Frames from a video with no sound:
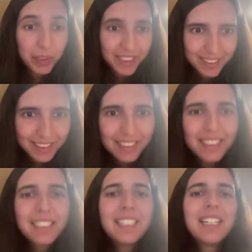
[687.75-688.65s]
pink.
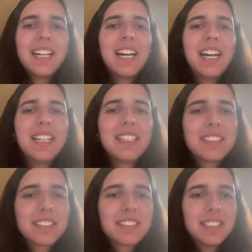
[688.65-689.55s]

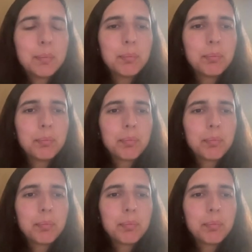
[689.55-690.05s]
And the